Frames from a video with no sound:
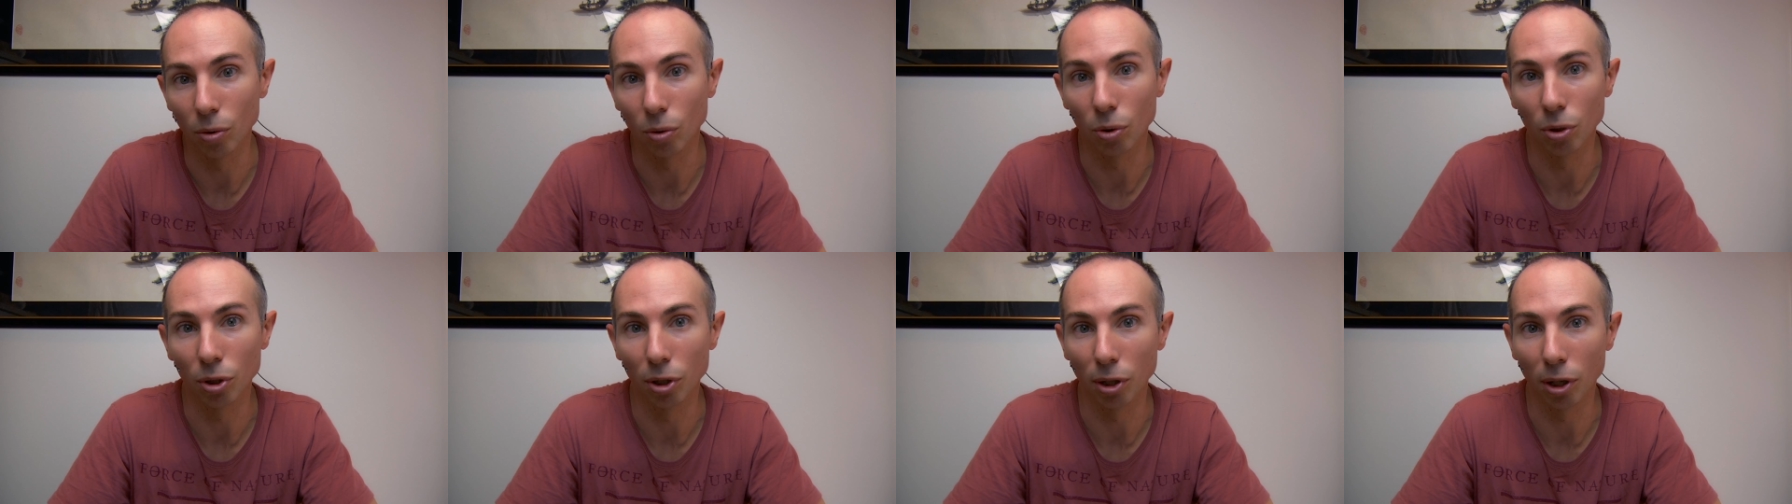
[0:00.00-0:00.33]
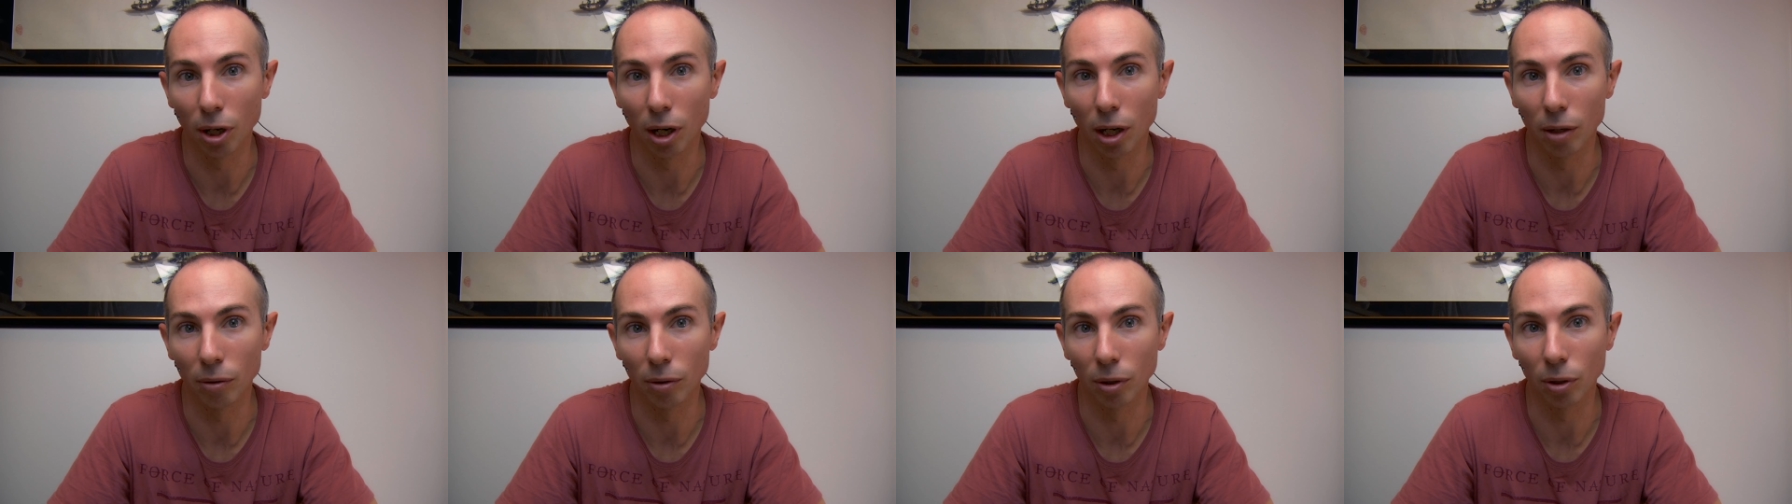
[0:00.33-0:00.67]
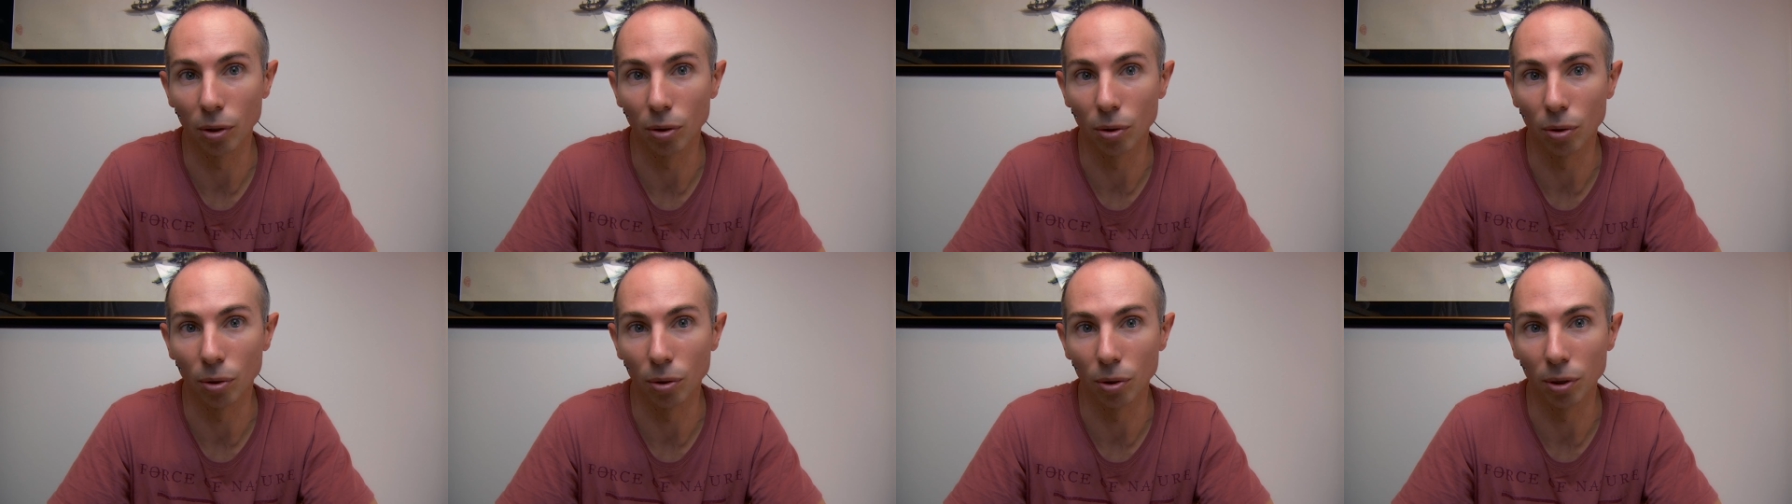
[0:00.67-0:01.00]
audio
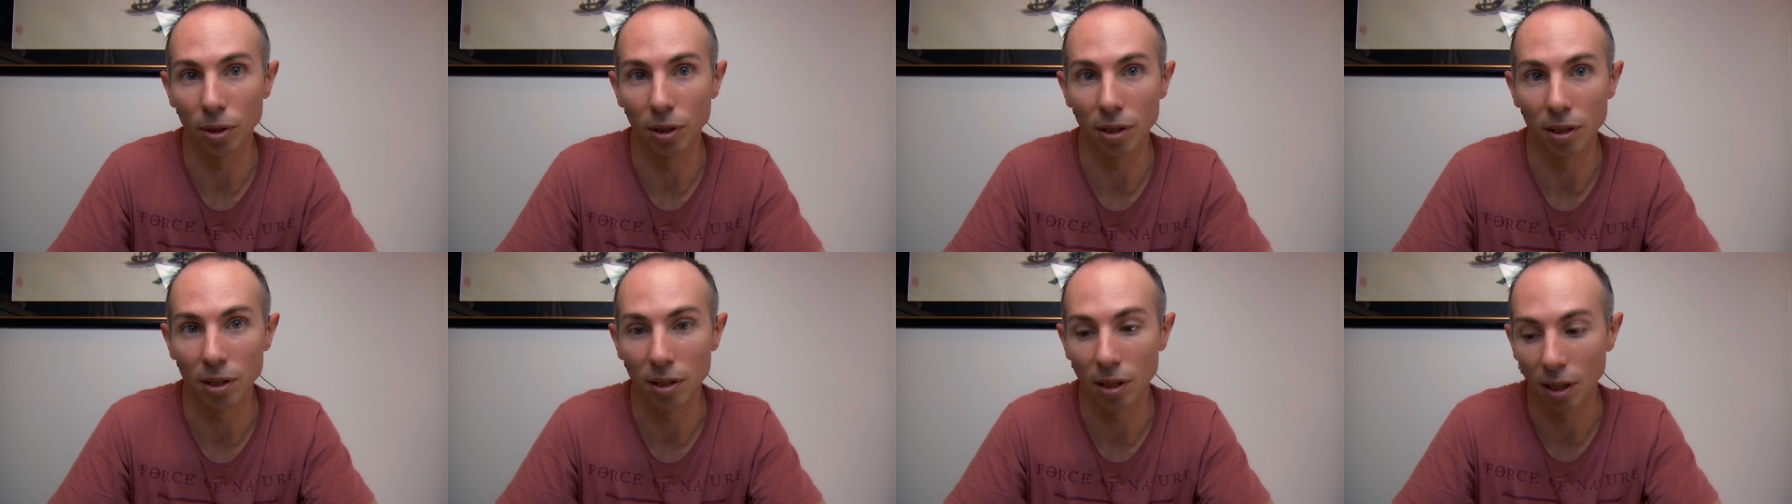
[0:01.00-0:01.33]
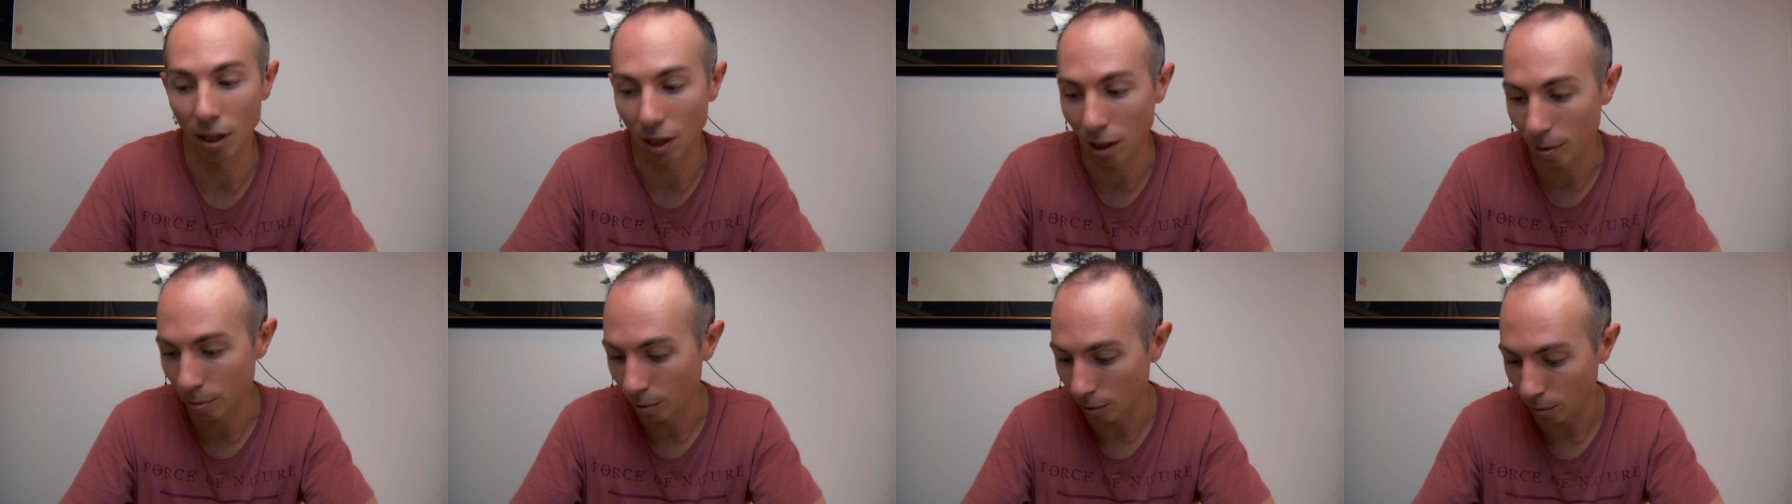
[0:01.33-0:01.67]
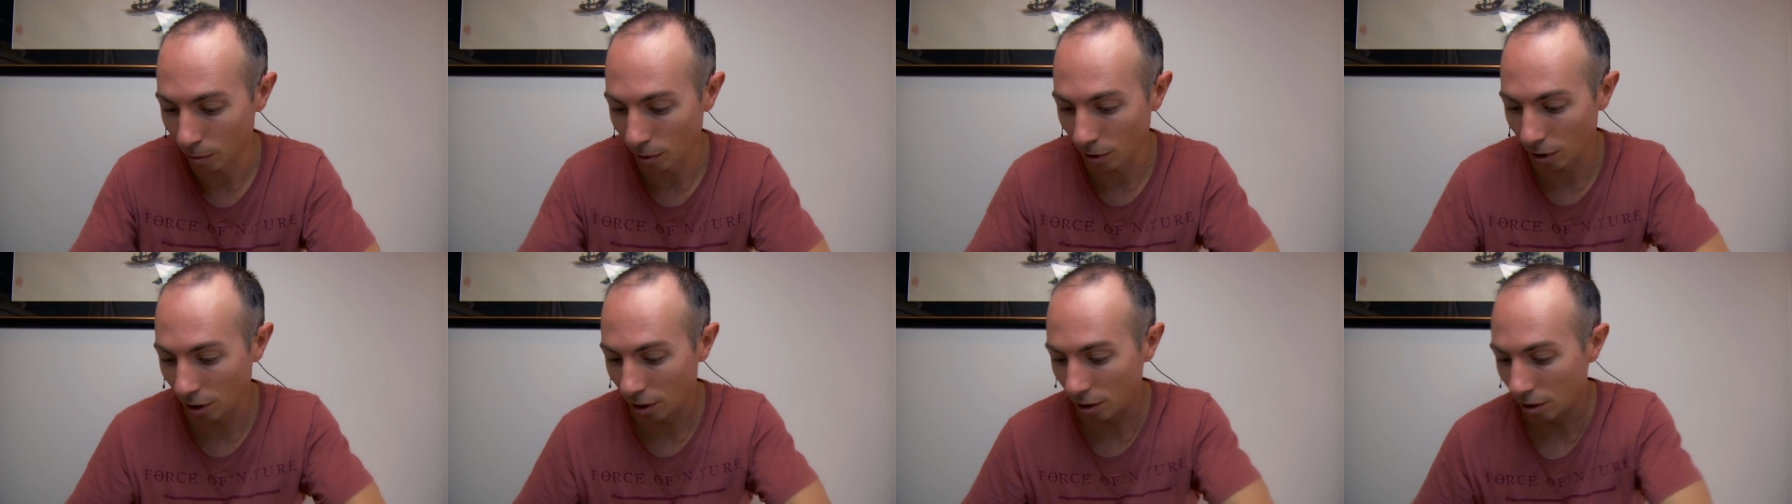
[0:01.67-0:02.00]
recording setup
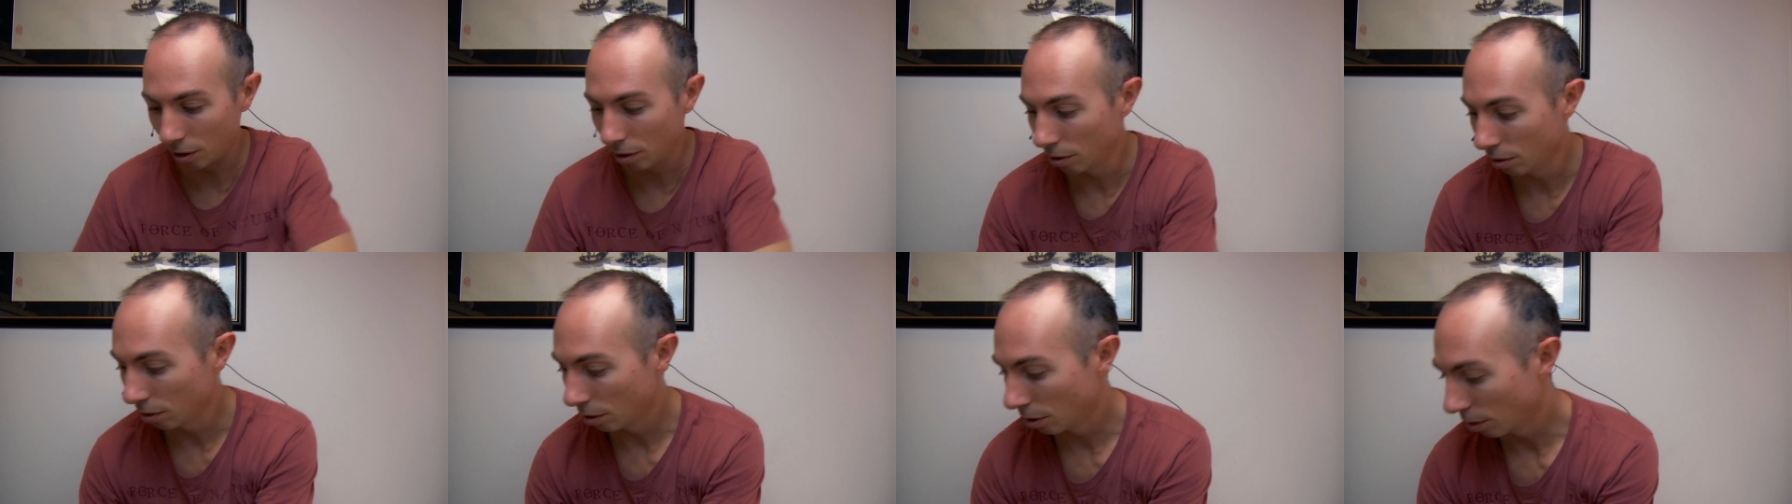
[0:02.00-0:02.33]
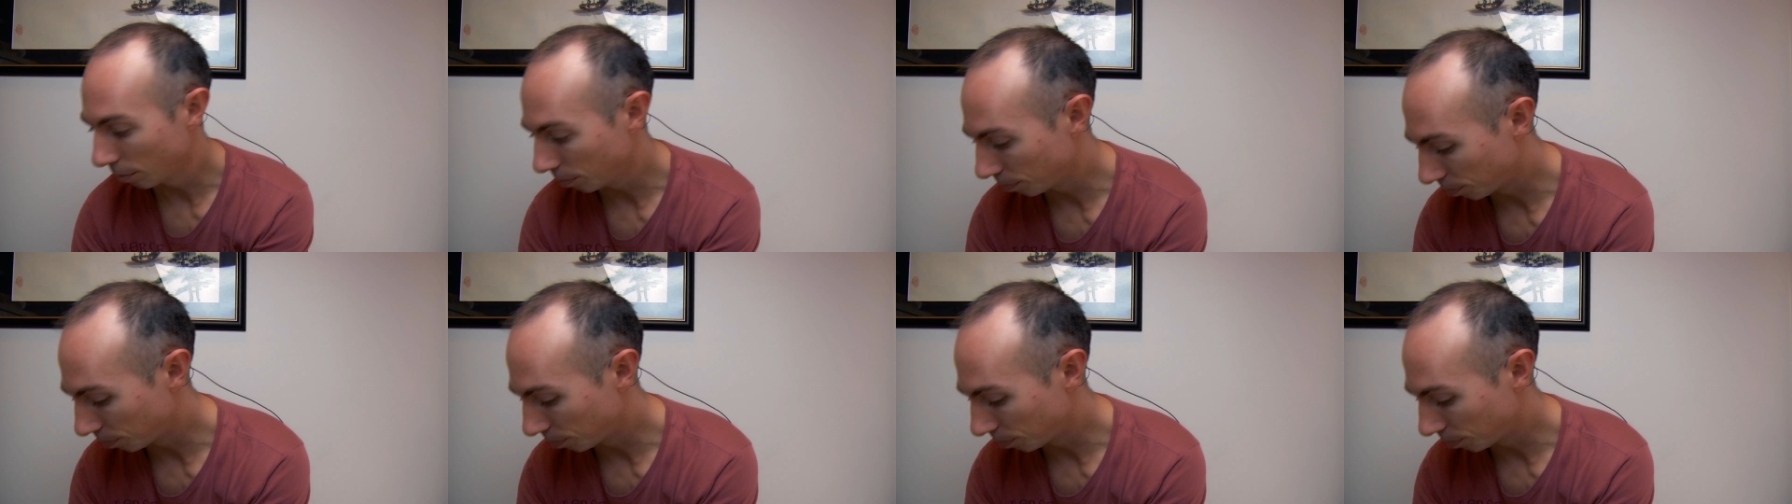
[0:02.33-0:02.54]
and what I use.